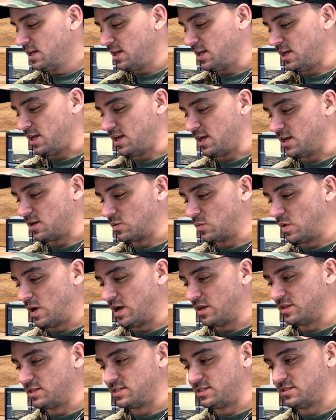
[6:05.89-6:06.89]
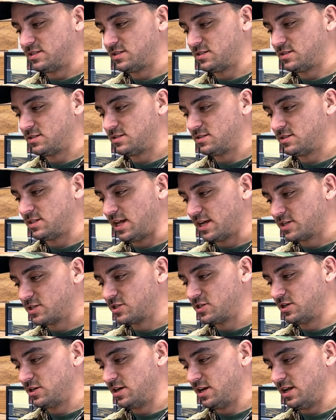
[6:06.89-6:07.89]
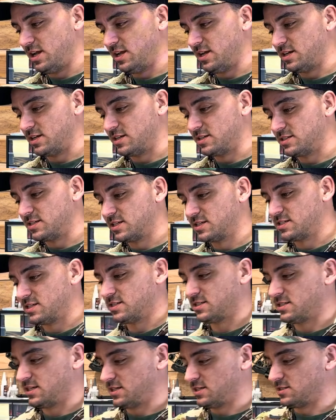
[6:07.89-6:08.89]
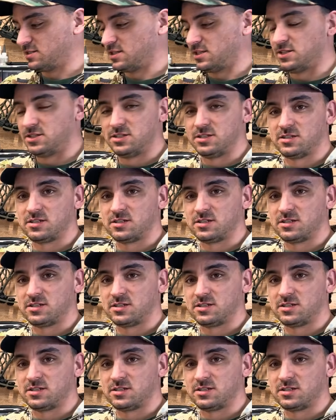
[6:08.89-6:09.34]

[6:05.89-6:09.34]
And while the texture and consistency as the